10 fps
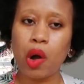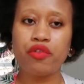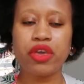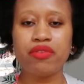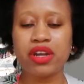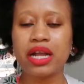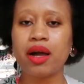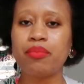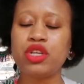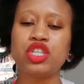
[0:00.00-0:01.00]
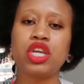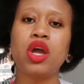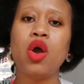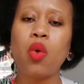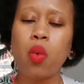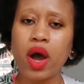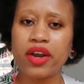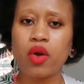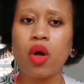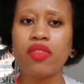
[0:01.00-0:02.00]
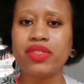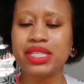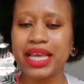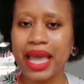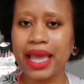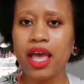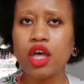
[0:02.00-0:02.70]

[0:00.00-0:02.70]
of even accomplishing one on the day.